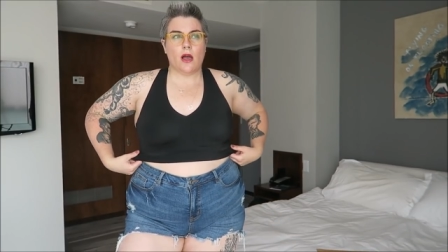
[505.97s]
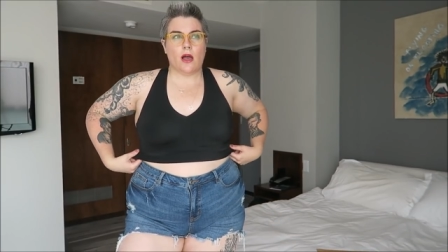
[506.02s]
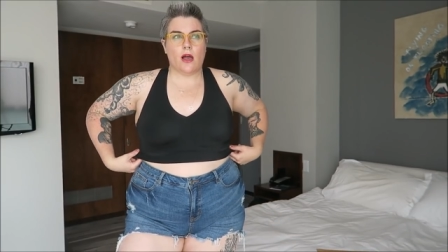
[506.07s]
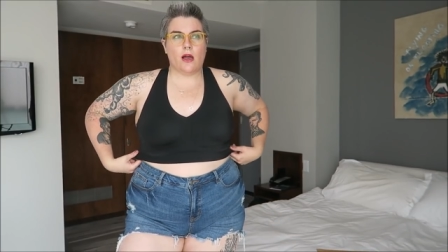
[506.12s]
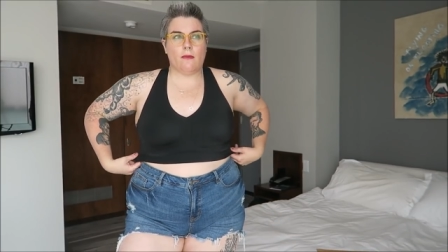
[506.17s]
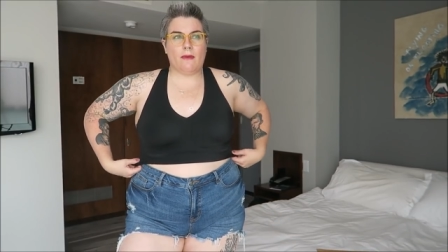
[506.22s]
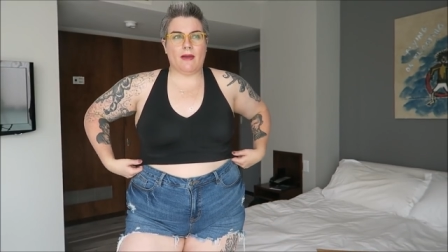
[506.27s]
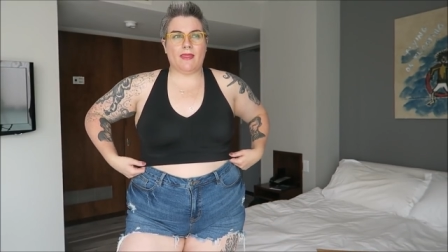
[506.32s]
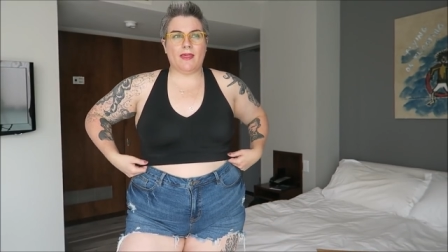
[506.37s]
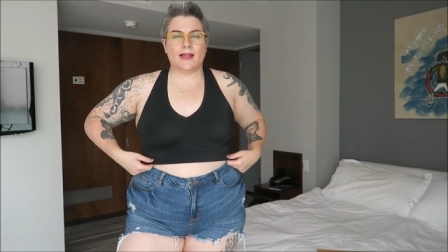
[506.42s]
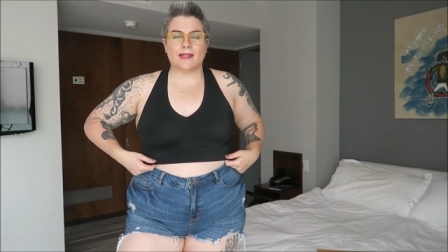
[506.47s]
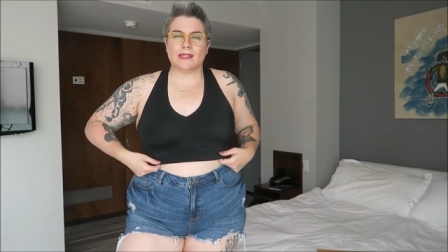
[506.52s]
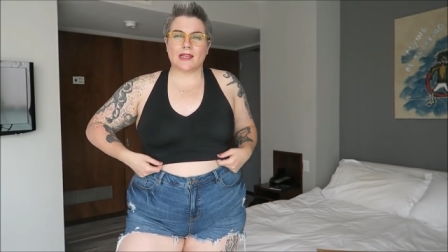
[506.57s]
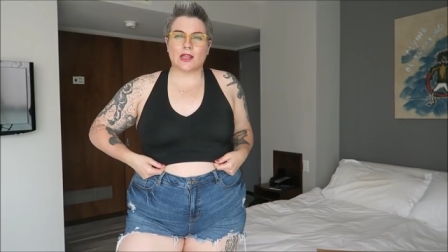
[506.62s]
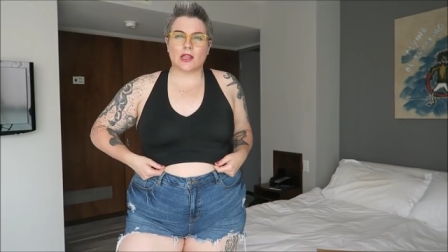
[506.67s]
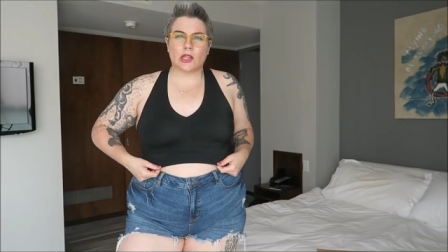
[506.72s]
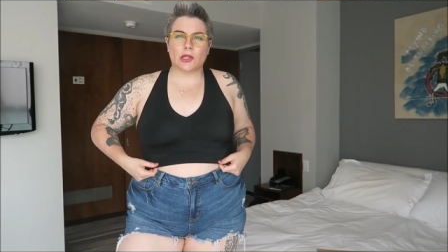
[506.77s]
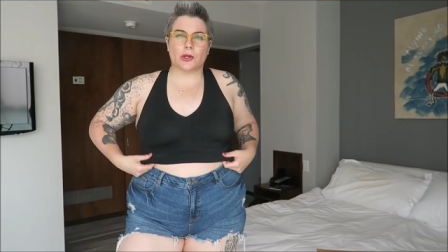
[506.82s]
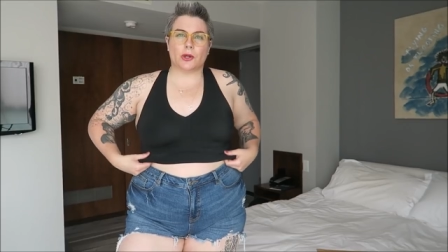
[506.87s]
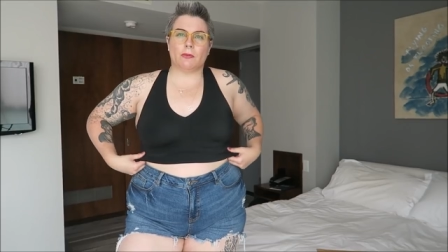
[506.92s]
Um, I think it's a
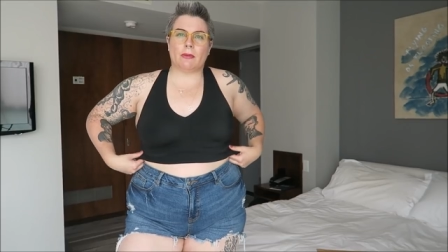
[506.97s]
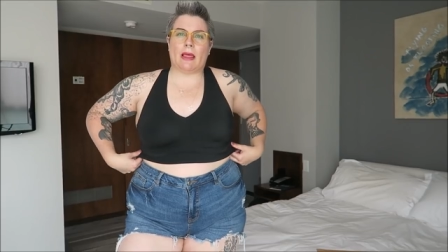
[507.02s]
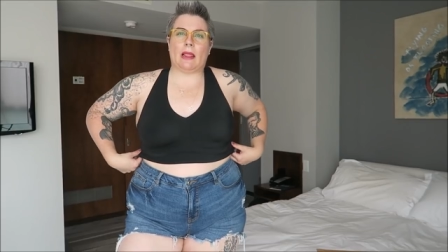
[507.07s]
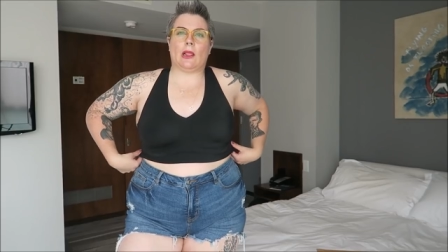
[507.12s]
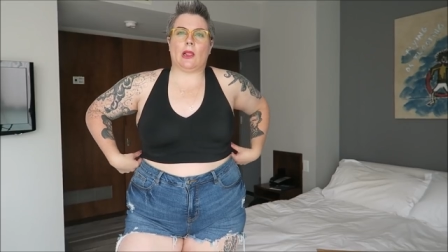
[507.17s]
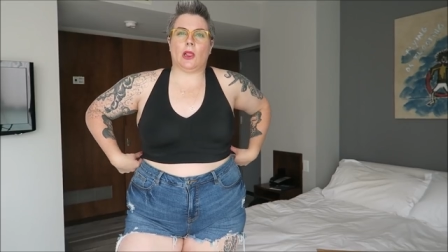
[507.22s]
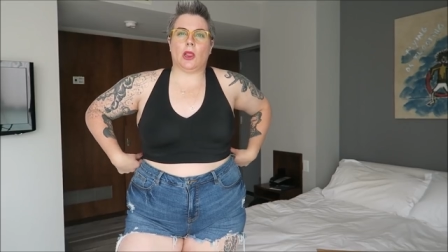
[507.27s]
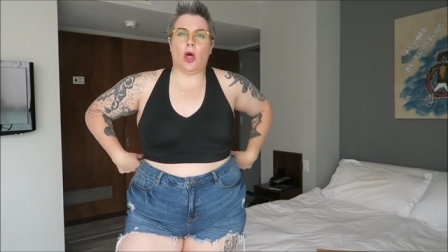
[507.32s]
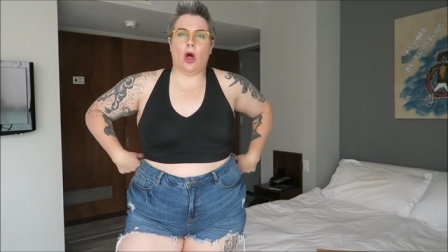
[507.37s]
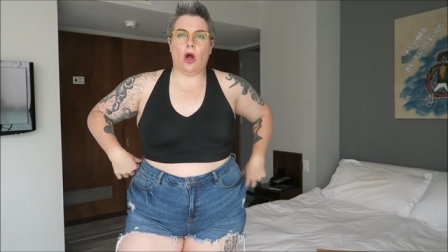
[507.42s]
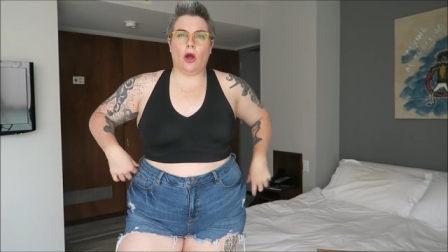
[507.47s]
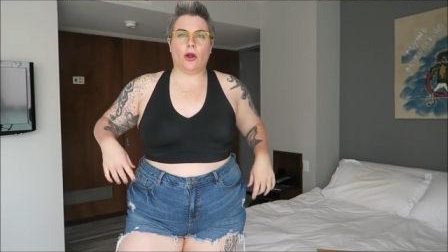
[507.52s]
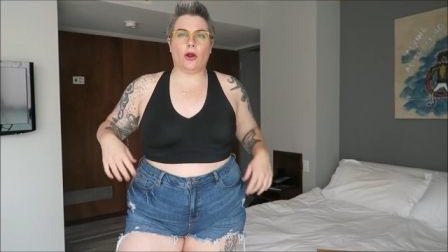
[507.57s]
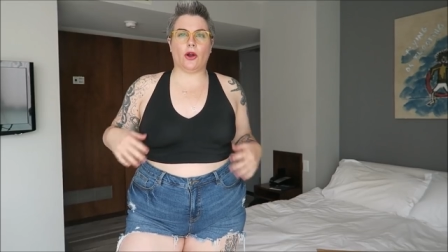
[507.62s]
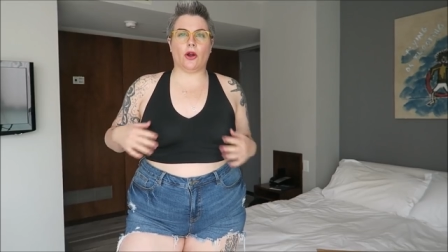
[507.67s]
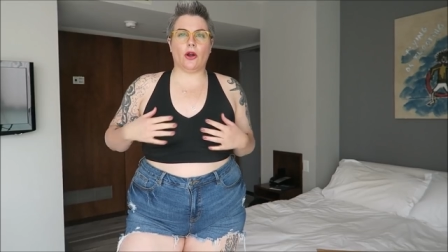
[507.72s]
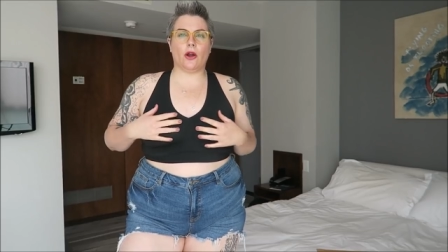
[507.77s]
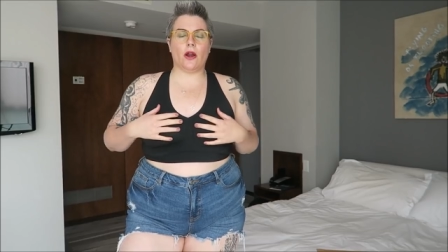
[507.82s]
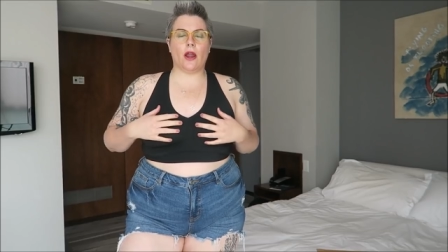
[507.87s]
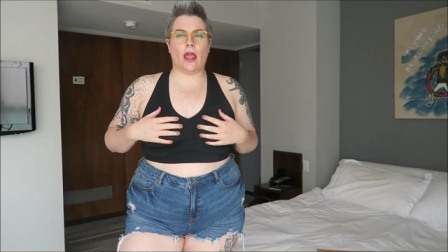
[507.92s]
little bit
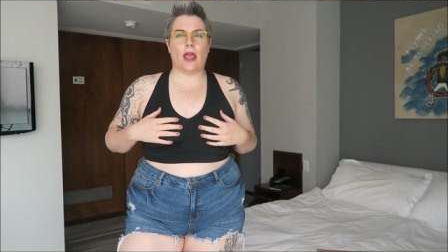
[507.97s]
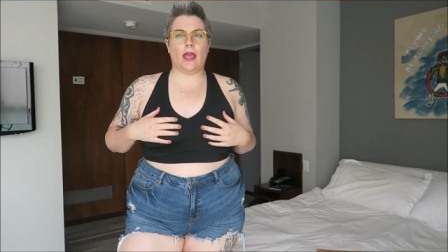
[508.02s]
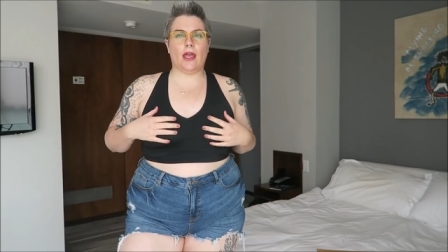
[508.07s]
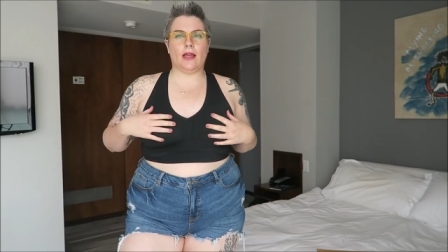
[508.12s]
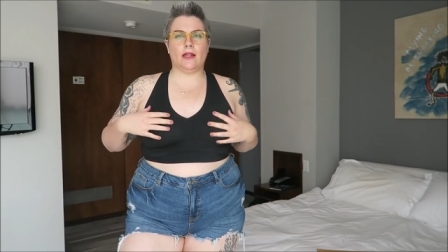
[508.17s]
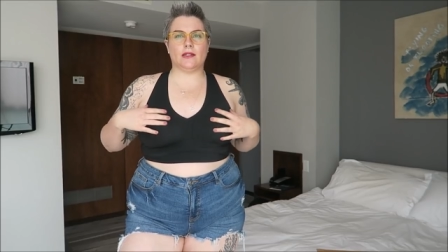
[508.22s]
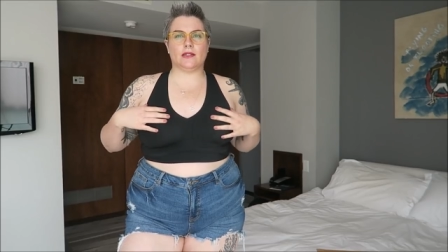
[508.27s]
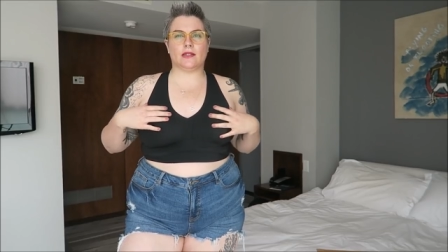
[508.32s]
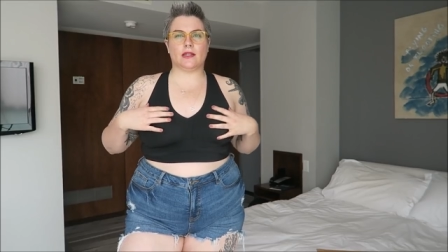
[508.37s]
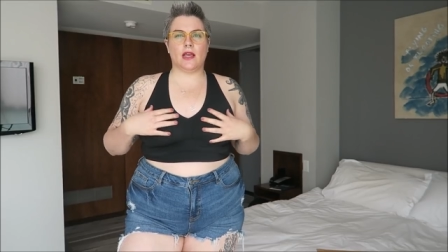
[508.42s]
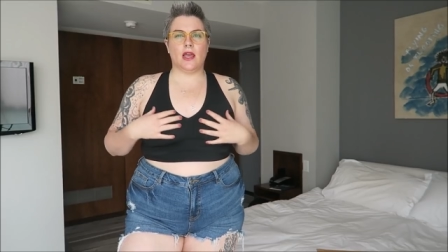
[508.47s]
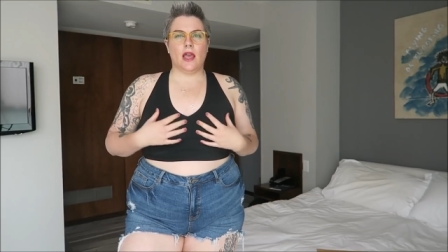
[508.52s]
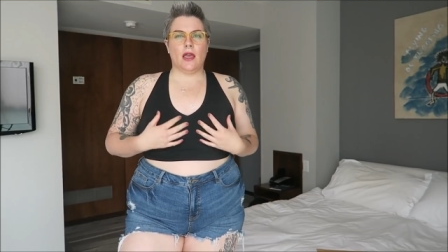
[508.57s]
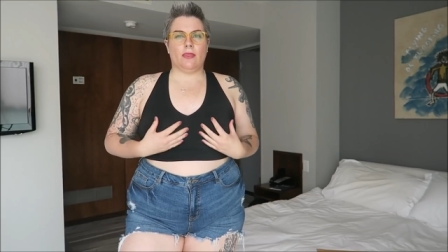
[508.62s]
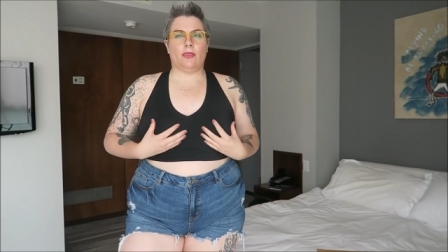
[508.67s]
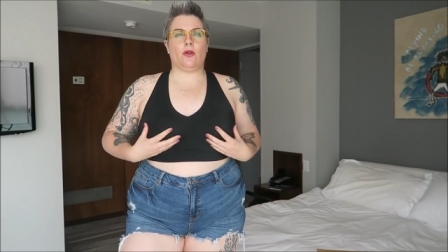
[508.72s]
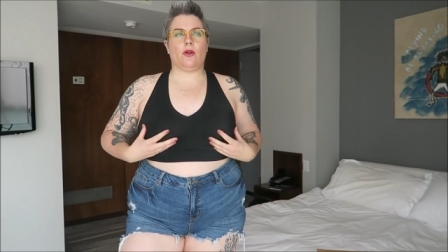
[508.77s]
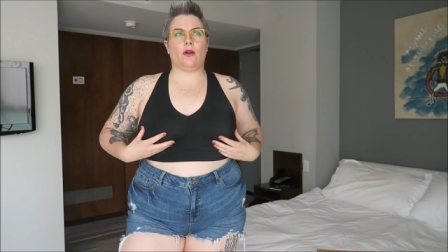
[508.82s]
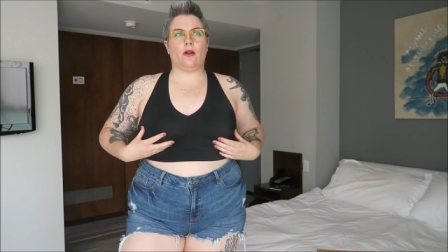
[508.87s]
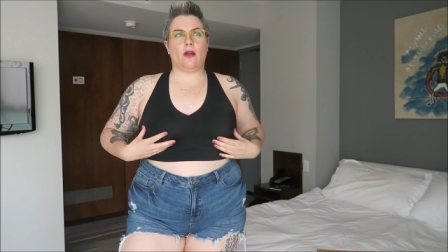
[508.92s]
longer and
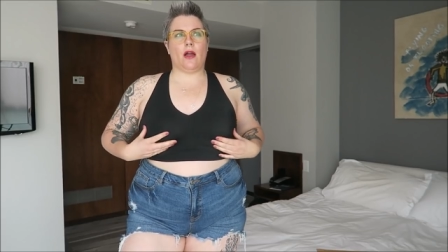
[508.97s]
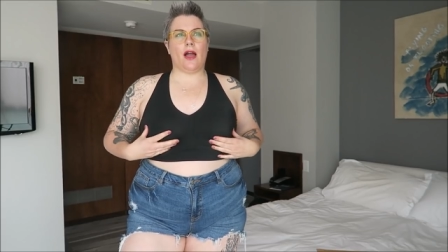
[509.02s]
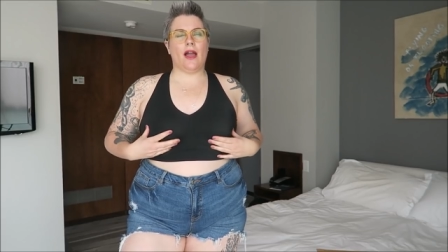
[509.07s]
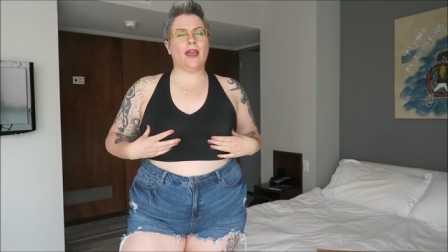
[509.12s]
there,